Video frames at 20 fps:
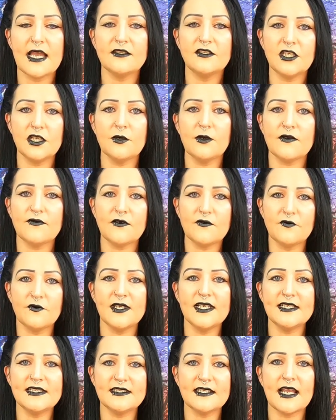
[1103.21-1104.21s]
I do have a
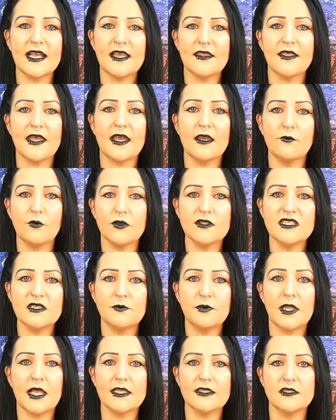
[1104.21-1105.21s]
restyle that I want to
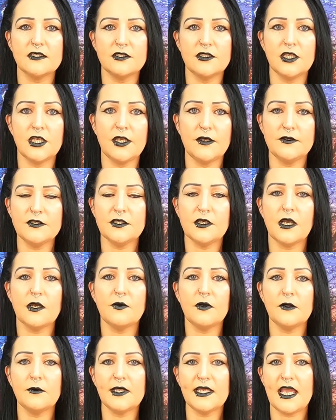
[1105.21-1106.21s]
plan to do, so I'll
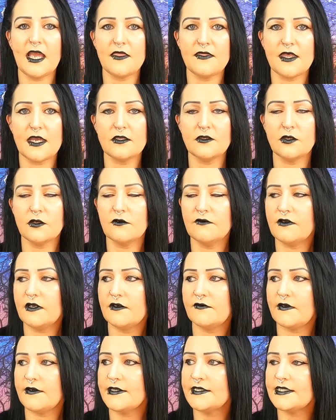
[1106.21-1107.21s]
probably get that done
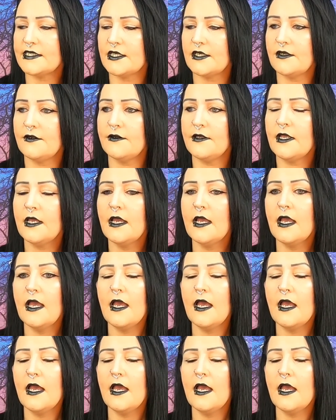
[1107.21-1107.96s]
very, very soon.